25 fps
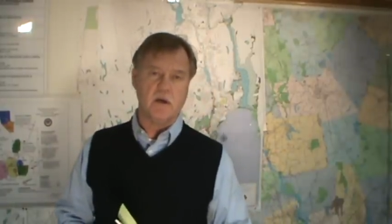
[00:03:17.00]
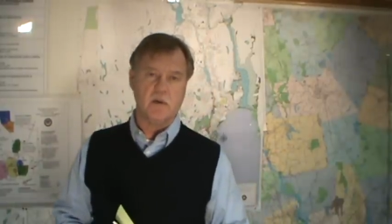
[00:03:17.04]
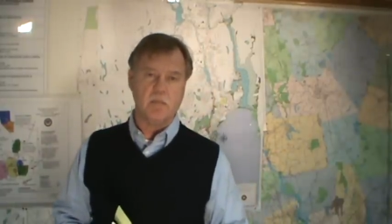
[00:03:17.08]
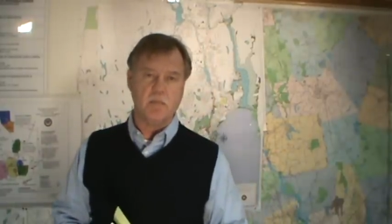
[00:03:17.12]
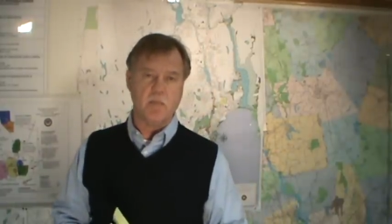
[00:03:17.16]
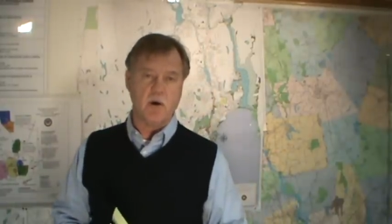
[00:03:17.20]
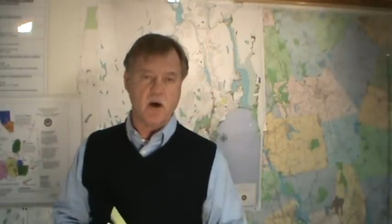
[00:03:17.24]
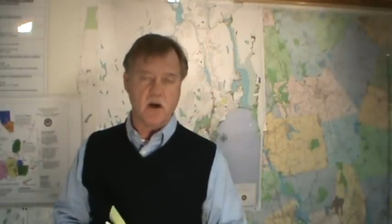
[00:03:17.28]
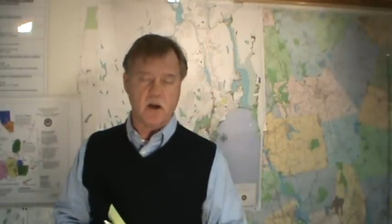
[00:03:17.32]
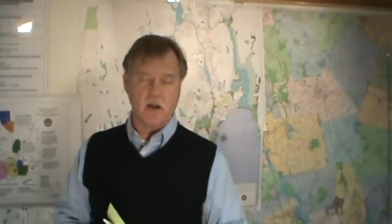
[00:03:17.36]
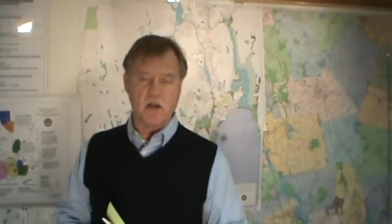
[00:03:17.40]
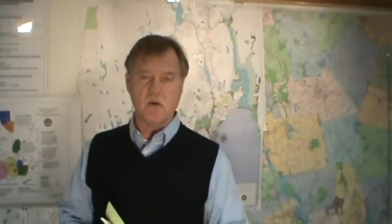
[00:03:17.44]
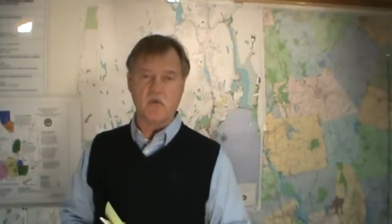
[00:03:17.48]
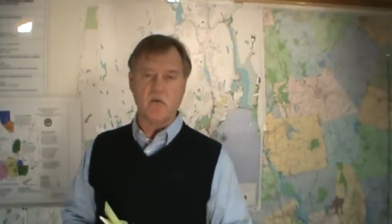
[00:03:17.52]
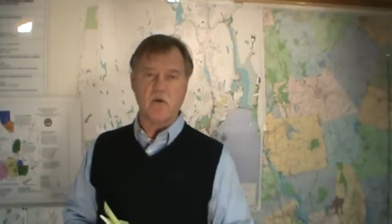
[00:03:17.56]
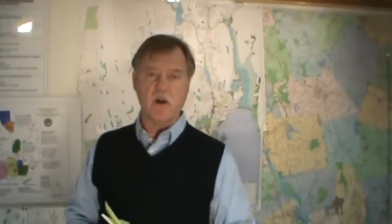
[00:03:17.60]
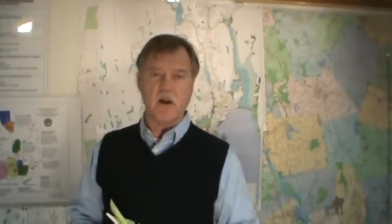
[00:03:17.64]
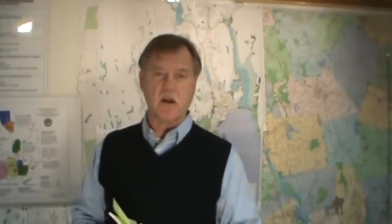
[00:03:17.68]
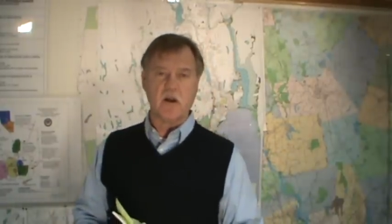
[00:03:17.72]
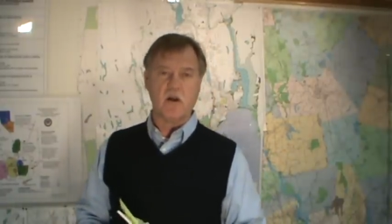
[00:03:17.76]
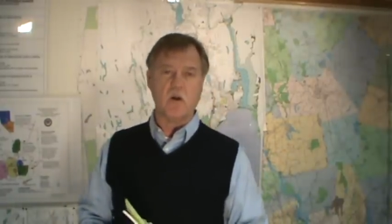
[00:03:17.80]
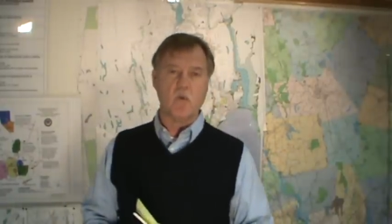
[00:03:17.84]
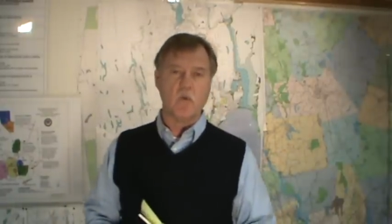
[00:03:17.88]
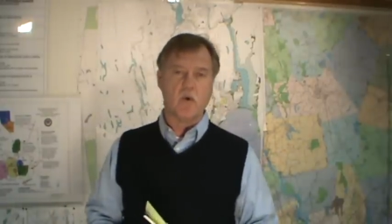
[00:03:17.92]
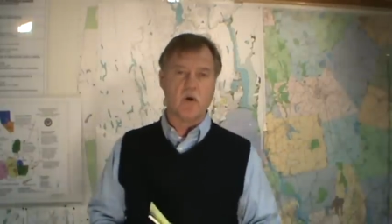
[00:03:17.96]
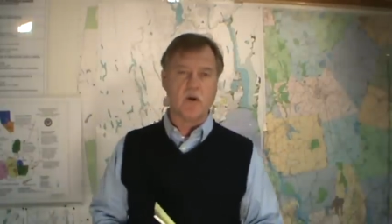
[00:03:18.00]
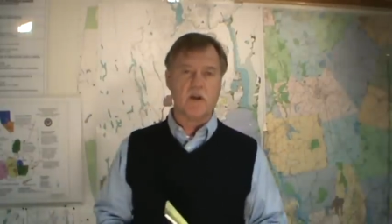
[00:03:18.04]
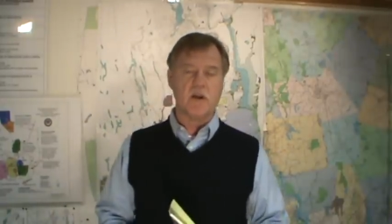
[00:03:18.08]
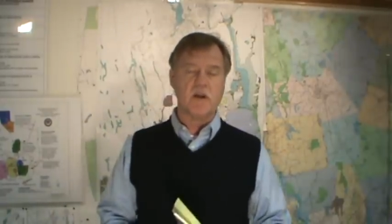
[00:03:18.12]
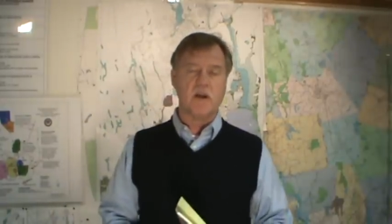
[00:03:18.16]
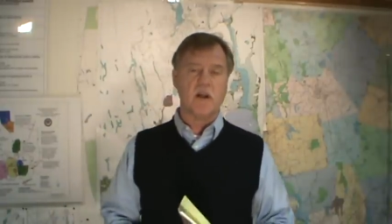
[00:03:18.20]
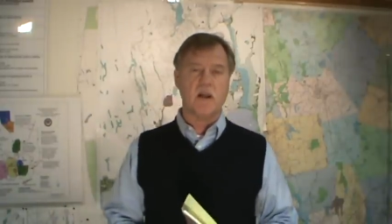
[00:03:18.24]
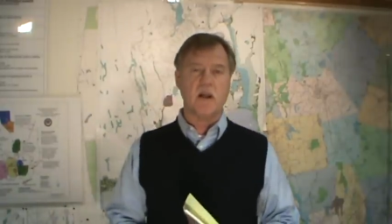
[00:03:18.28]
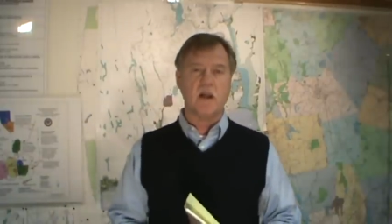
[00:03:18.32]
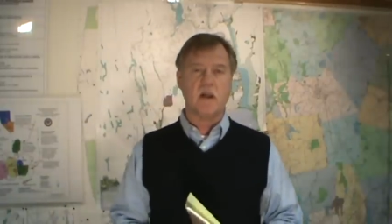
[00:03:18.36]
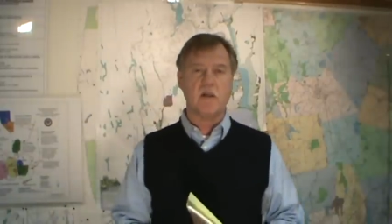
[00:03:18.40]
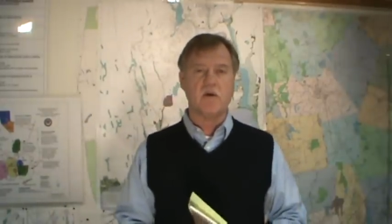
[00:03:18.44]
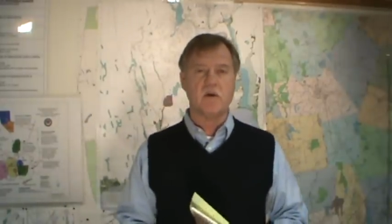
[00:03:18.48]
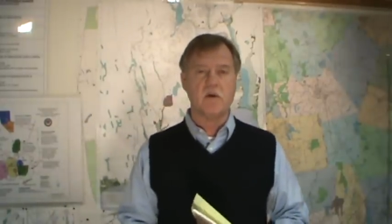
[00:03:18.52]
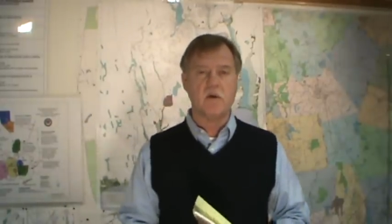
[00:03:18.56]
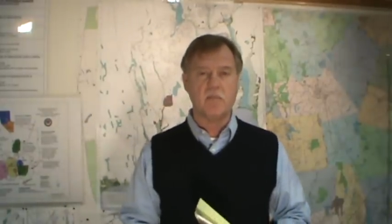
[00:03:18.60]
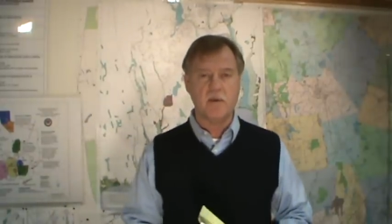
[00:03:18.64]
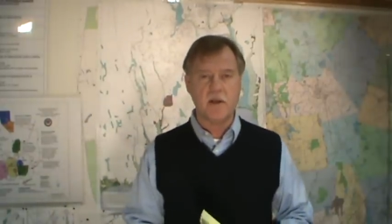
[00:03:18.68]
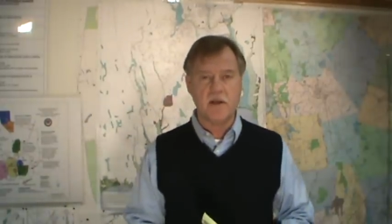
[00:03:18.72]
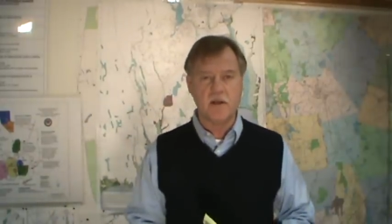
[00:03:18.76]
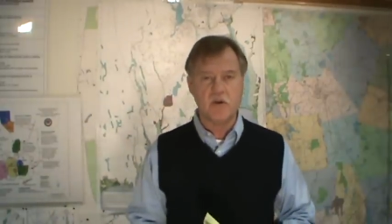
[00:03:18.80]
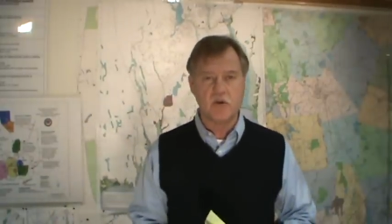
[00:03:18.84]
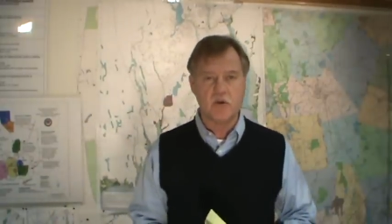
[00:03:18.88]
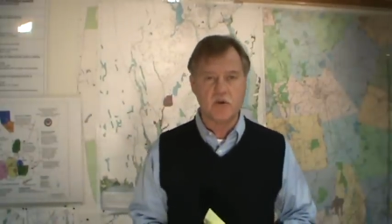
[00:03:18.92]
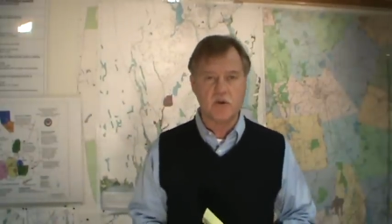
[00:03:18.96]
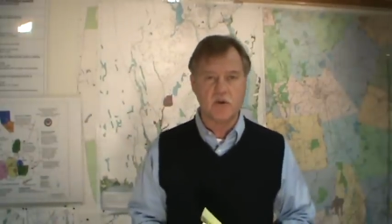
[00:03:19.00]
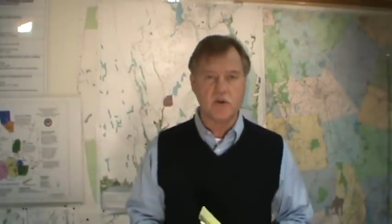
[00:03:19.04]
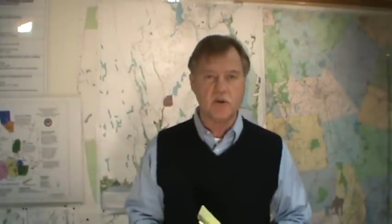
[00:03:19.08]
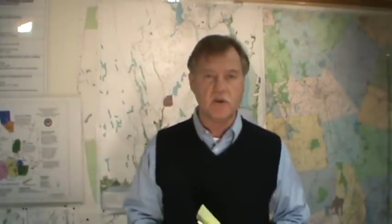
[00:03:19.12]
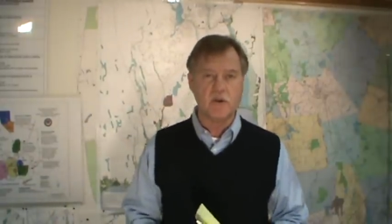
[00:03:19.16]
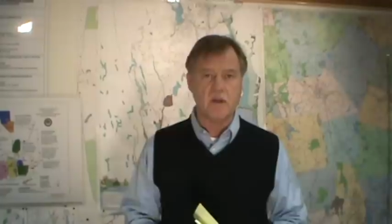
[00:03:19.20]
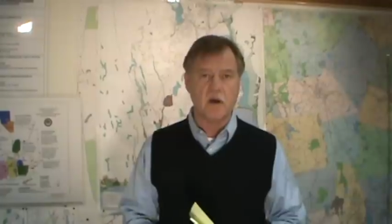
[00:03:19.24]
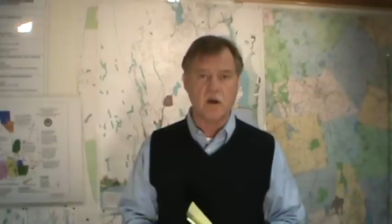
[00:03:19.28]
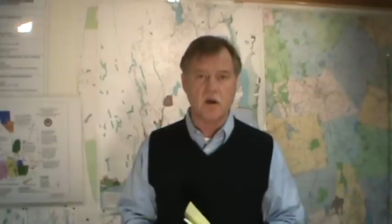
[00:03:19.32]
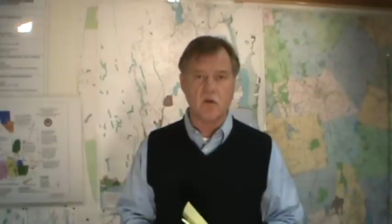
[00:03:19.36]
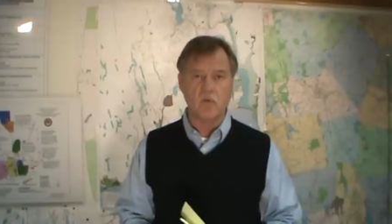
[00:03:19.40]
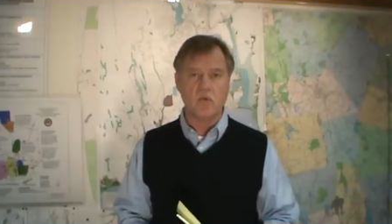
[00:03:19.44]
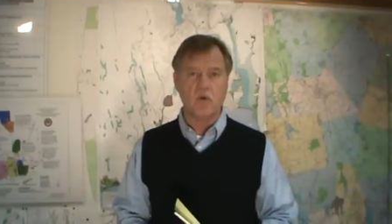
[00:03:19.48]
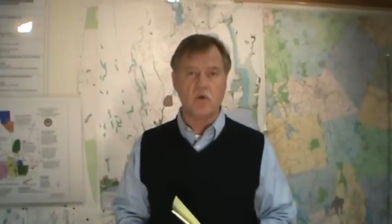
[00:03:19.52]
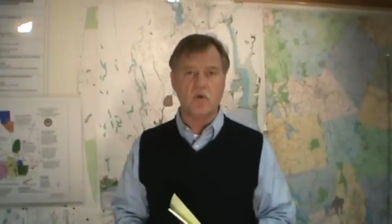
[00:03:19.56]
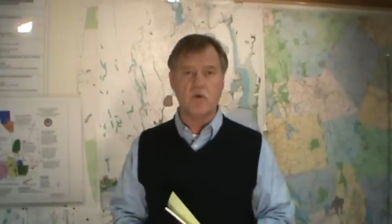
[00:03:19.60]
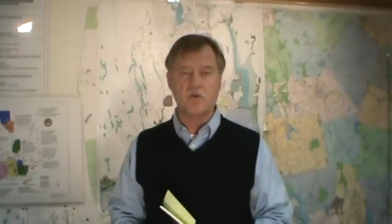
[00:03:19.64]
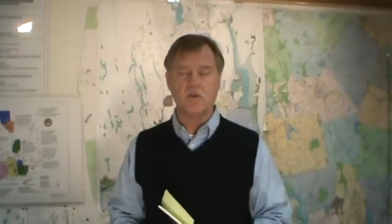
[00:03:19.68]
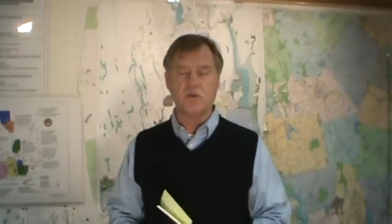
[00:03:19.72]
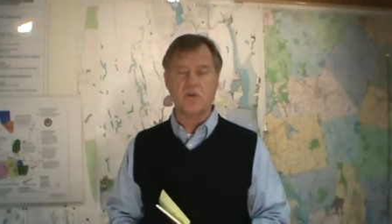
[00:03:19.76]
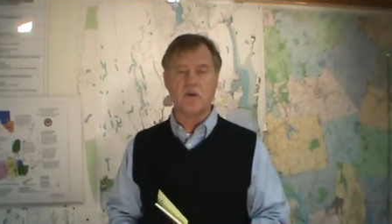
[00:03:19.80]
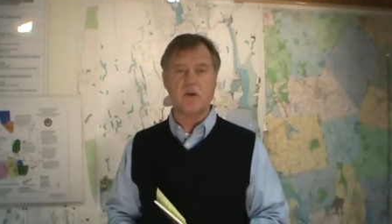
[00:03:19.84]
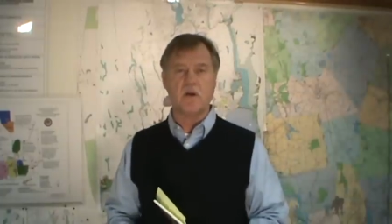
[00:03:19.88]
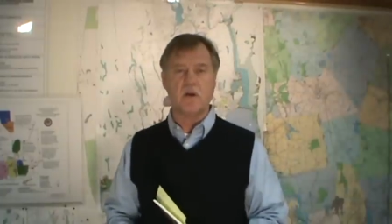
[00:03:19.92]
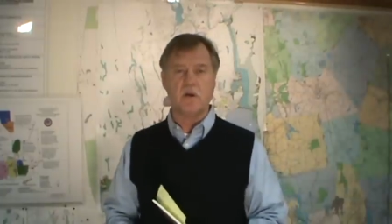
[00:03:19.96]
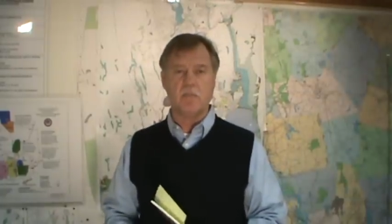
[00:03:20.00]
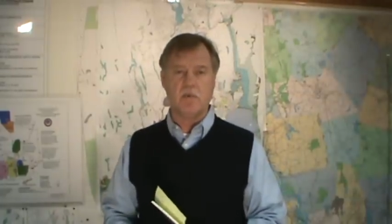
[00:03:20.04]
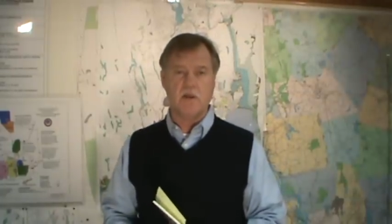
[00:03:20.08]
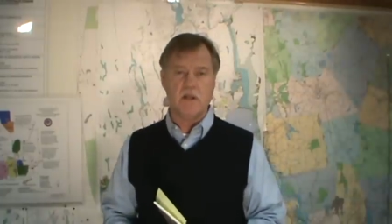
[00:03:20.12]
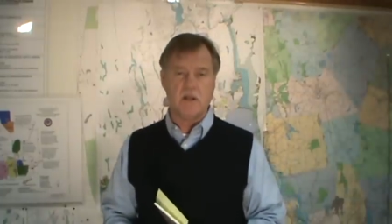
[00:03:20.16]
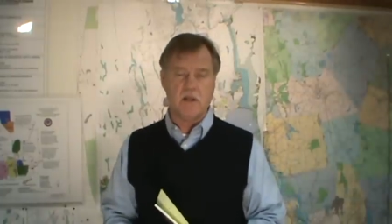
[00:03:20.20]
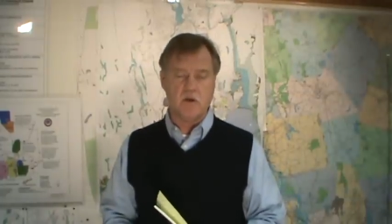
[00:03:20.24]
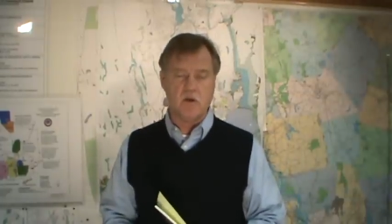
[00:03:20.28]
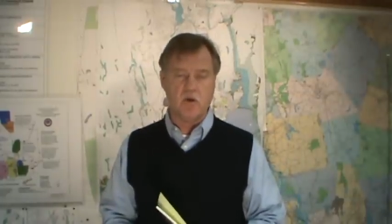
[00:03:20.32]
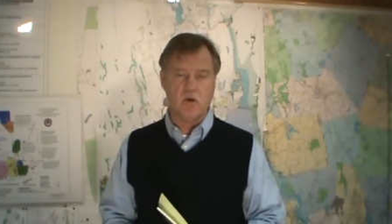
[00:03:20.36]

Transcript: Park and Rec are working together to make sure that our roads are going to be